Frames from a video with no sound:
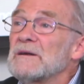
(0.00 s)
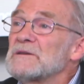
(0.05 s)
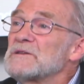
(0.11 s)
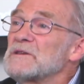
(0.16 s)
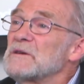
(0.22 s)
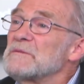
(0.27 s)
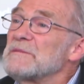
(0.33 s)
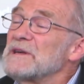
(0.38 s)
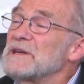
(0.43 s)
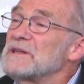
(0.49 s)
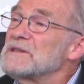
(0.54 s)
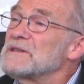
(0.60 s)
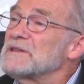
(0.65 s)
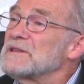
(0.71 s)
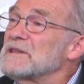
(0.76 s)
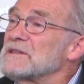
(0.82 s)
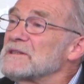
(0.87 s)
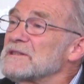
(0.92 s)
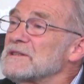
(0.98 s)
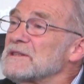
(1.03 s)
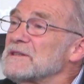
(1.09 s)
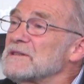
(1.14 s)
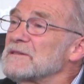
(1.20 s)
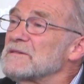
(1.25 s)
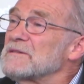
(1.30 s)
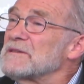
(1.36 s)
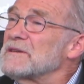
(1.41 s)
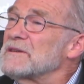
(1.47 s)
also means that,
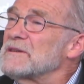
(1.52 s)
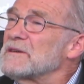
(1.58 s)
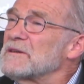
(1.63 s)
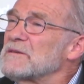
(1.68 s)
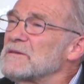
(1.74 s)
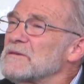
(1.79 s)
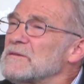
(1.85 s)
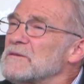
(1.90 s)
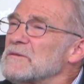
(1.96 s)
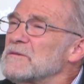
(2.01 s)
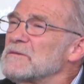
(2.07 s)
uh, you know,